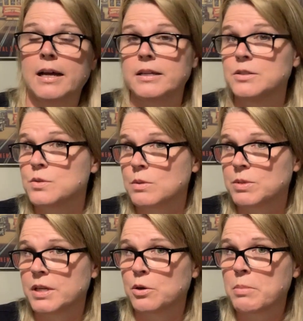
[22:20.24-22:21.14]
I use sweet
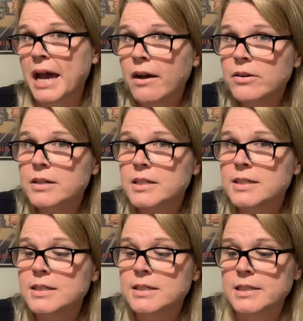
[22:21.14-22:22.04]
potato
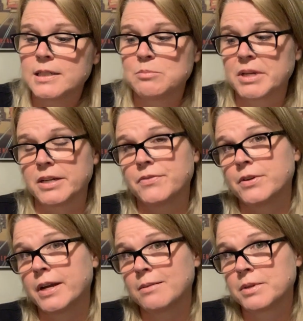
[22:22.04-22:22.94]
powder, but if
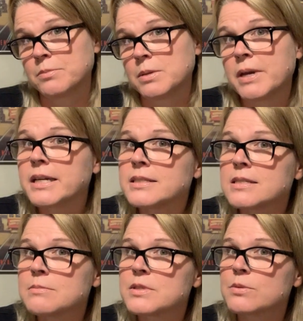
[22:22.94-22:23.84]
you happen to be making
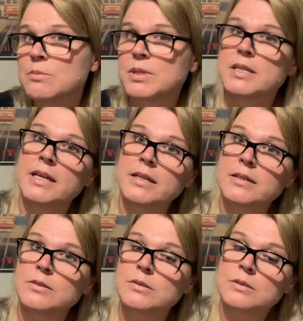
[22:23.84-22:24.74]
some sweet
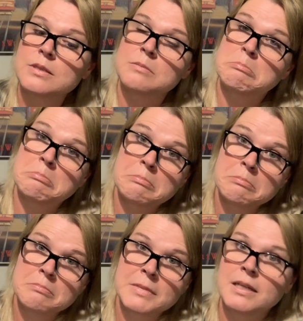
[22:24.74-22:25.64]
potatoes,
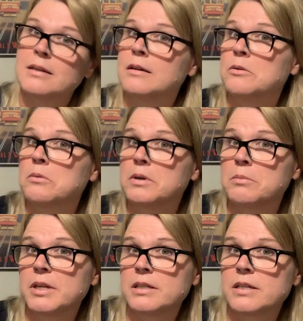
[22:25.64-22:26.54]
wouldn't
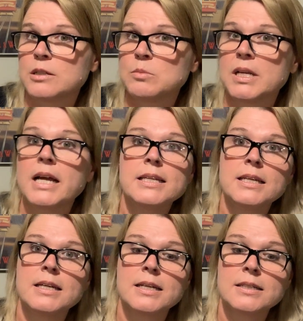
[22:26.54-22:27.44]
be a terrible
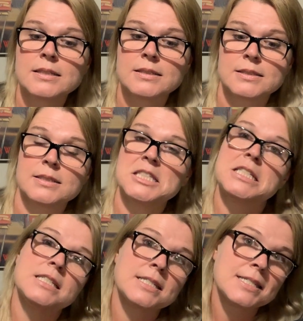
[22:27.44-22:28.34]
idea
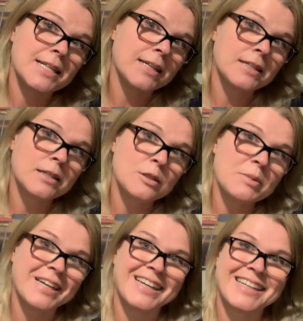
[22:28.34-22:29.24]
to just set a little
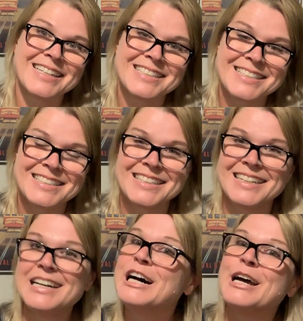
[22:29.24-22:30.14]
bit
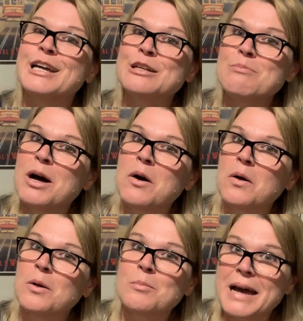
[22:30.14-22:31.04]
in a
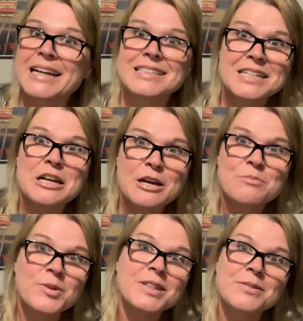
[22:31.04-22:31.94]
bowl, mash it
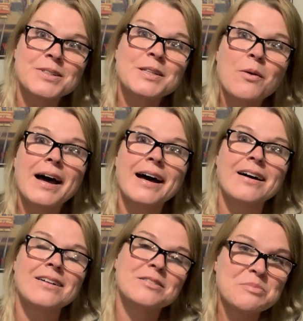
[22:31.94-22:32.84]
up really, really
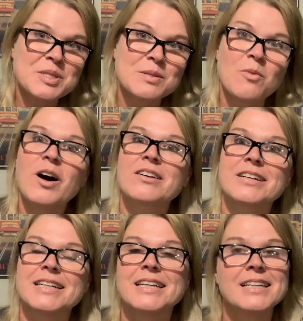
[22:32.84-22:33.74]
well, put some water
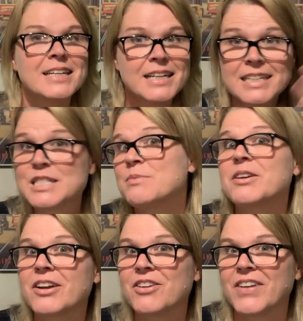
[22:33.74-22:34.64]
in it, smear
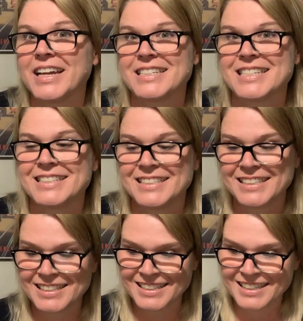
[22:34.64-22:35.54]
it on your face.
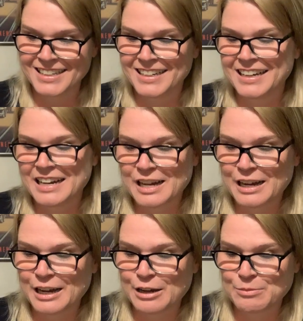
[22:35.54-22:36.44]

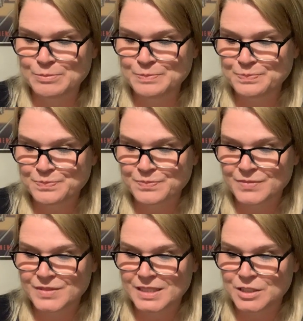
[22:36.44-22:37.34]
Um,
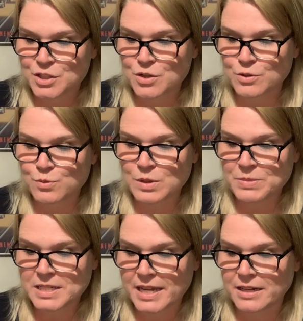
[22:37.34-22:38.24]
so sweet
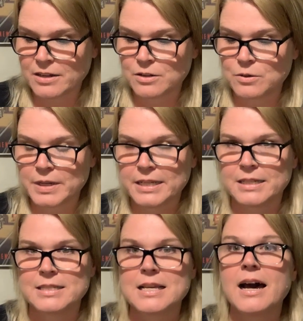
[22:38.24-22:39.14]
potato
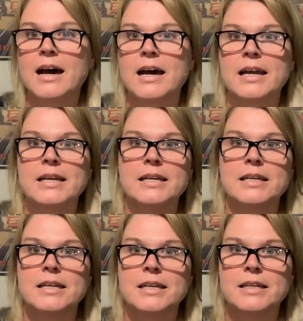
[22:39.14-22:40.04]
is high
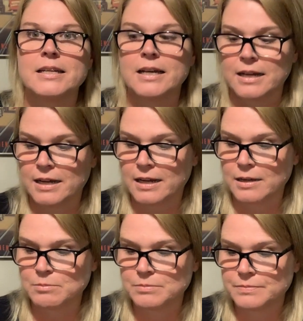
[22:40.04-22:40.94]
in
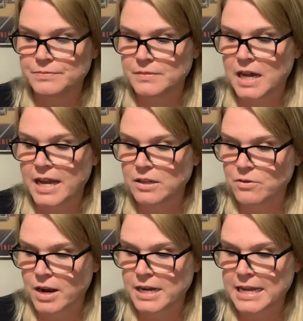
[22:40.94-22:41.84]
um,
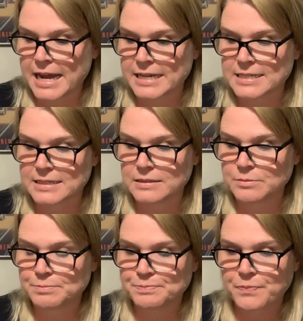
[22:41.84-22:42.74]
hyaluronic acid.